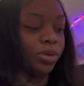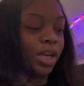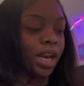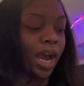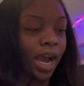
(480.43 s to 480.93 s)

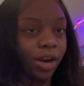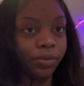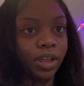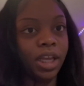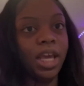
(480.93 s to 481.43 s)
and I
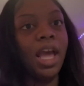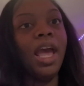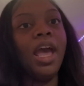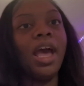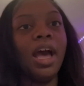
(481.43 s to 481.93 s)
really
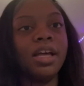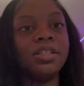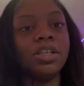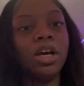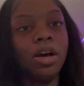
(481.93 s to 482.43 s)
had
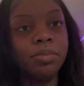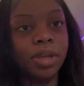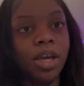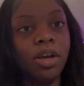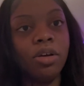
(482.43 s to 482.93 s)
to calm
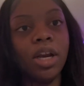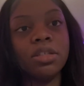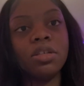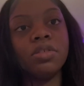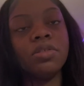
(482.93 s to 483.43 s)
down. I
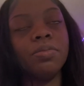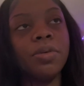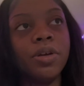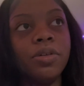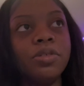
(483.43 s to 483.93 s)
took some
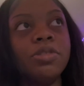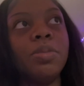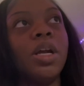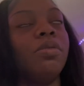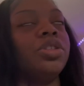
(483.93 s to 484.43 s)
pills,
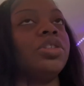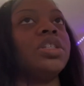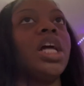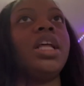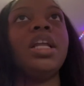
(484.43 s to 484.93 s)
but I was just
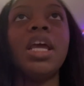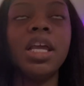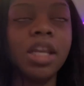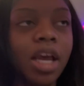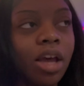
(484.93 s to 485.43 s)
like laying
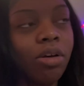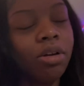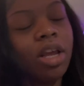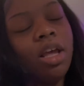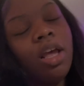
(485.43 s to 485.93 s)
down.
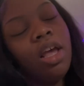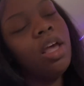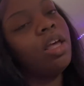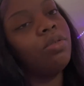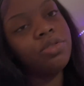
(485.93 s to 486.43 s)

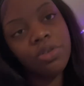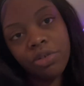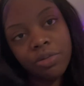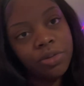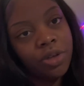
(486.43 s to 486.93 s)
It was
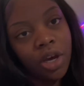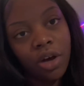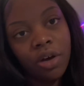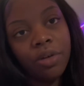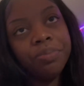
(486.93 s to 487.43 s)
horrible,
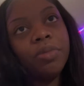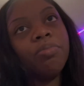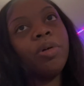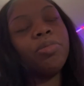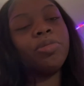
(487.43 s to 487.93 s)
y'all.
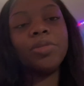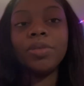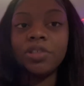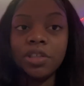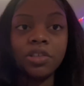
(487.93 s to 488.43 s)
My mom and my
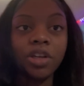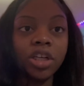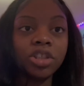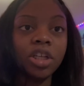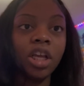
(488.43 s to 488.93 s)
sister
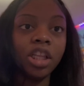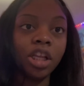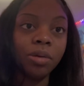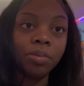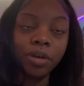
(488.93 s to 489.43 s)
actually ended
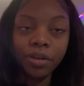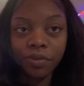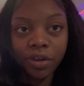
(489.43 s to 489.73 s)
up praying